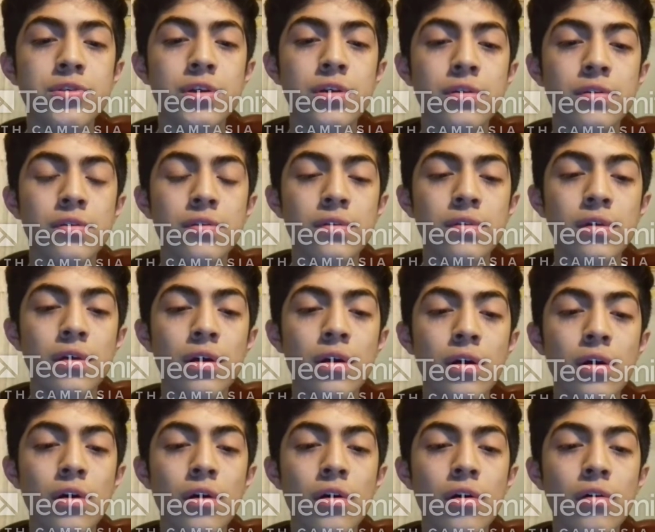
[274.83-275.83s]
Food
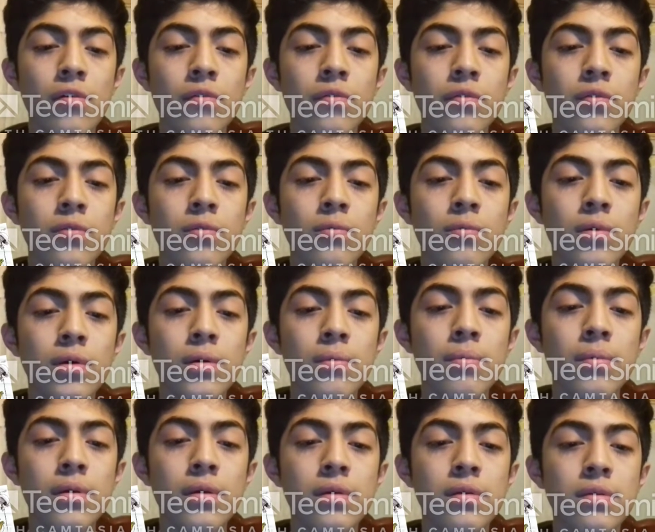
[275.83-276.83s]
web is a
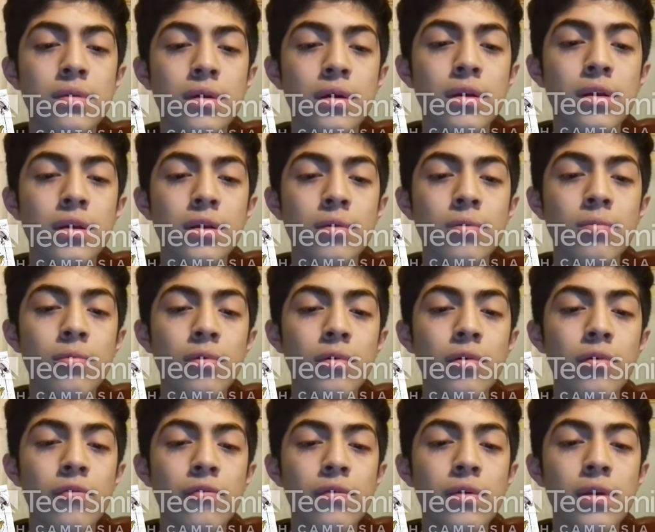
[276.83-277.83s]
network of feeding
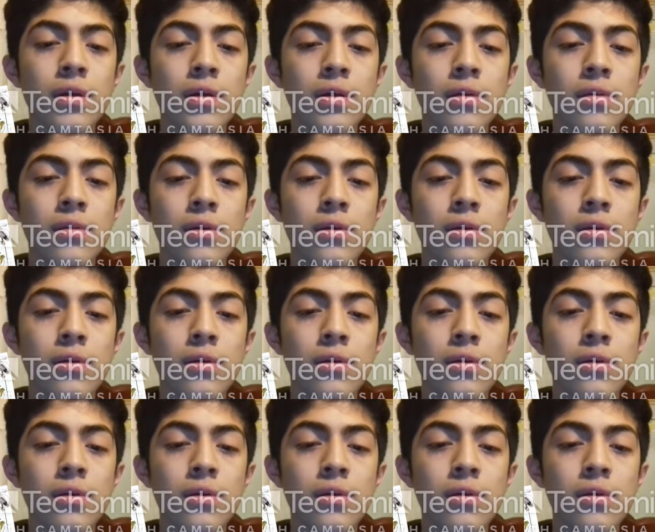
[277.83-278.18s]
interactions.